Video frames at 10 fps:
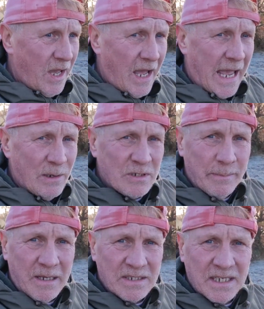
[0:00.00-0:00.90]
house
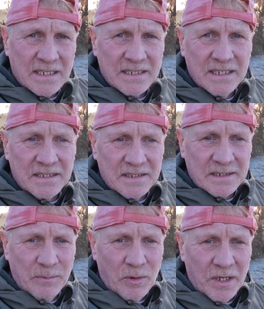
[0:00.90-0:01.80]
about 6:30
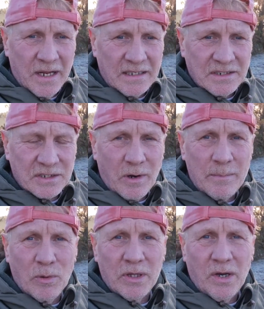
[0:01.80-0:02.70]
this morning. Had to
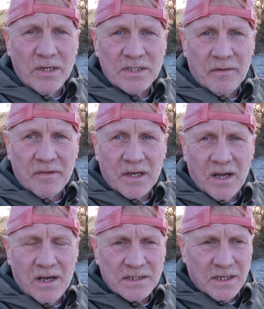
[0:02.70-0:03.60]
scrape all the ice off the
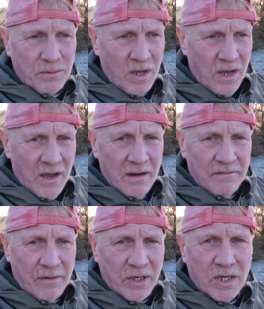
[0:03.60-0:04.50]
car, so
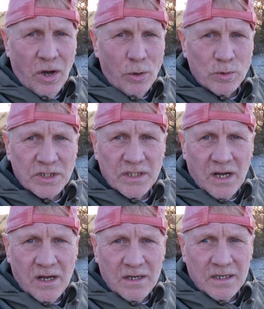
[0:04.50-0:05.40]
very cold
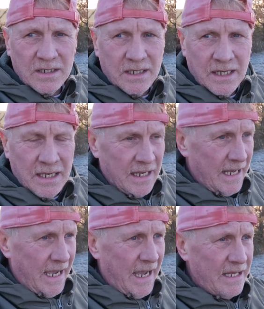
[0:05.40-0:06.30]
start.
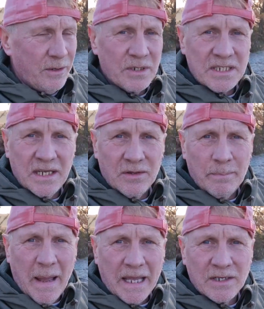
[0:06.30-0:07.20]
And you can see on the
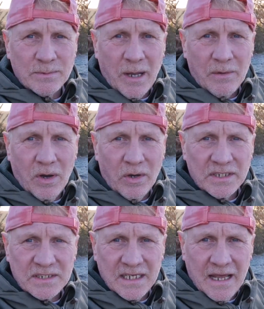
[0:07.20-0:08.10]
bank as well,
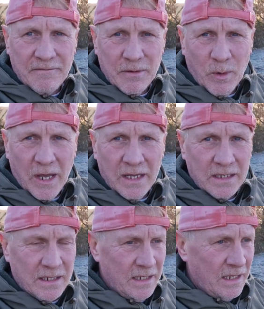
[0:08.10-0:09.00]
ice still everywhere.
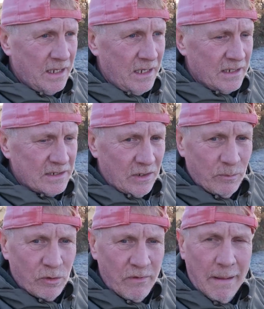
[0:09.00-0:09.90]
So I'm
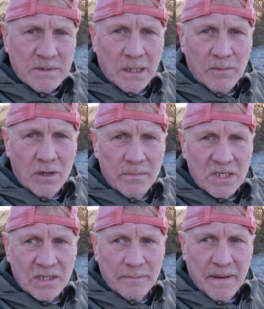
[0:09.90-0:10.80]
all wrapped up like
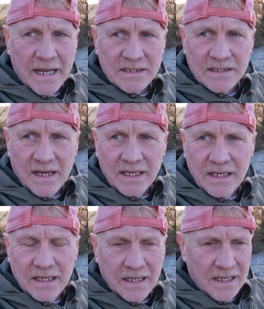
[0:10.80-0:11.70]
Michelin Man today.
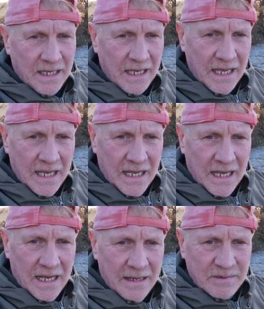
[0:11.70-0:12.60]

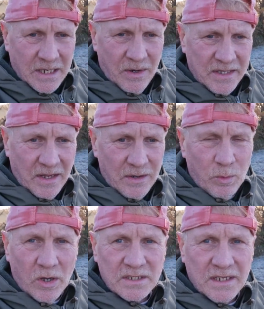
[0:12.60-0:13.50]
So I don't know
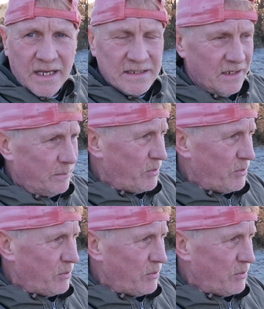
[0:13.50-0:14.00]
what today's going to